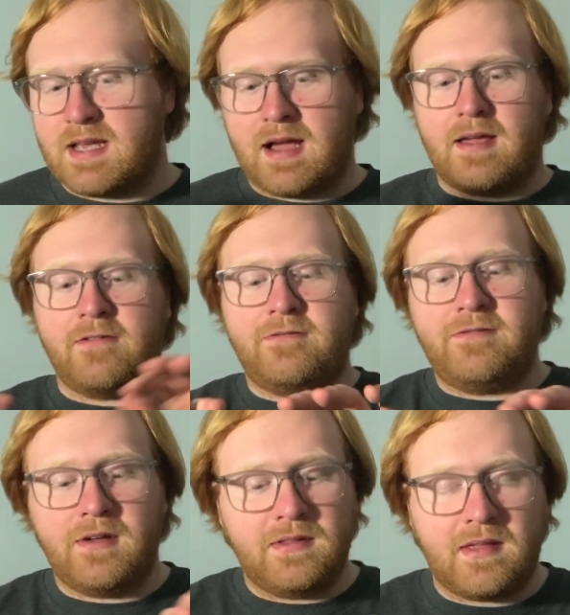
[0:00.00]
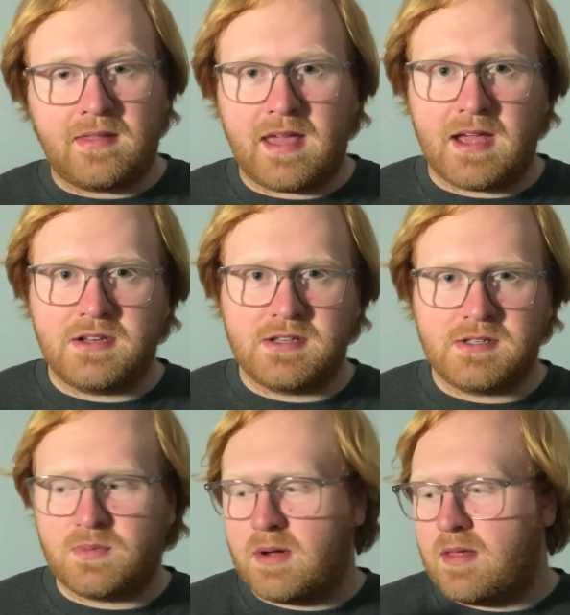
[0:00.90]
I filled in the
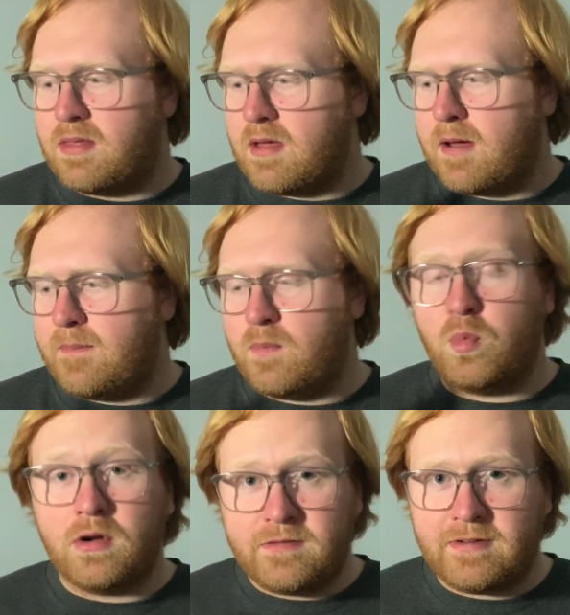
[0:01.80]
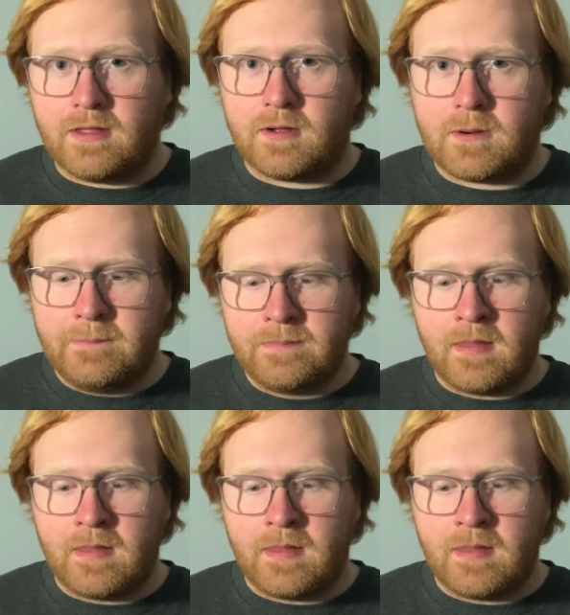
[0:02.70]
edges with wood filler,